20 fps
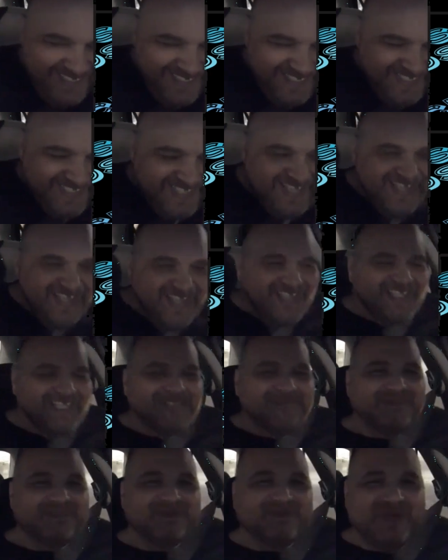it
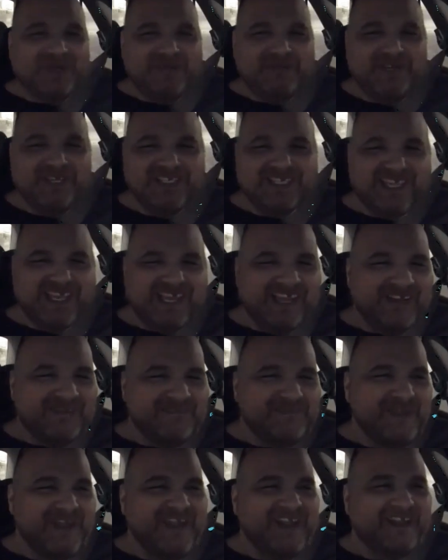takes me 20 minutes to get out
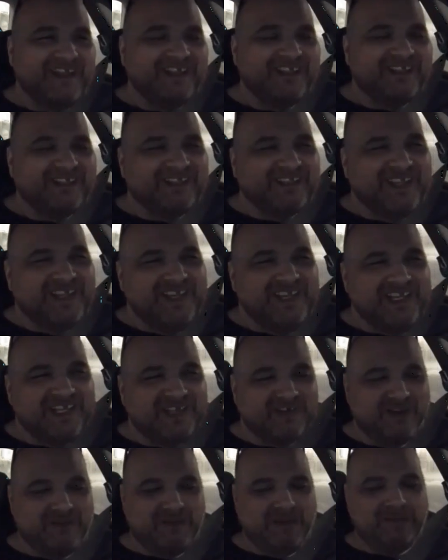of bed and
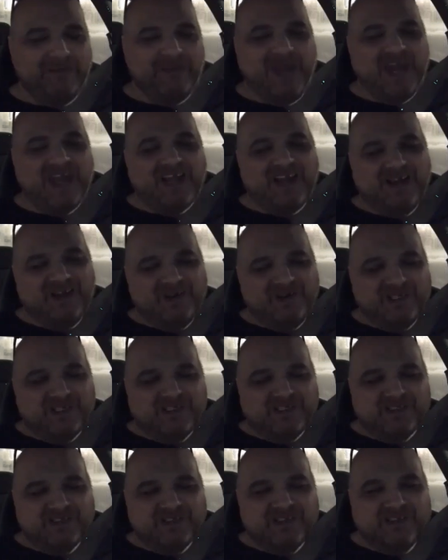straighten my back out. And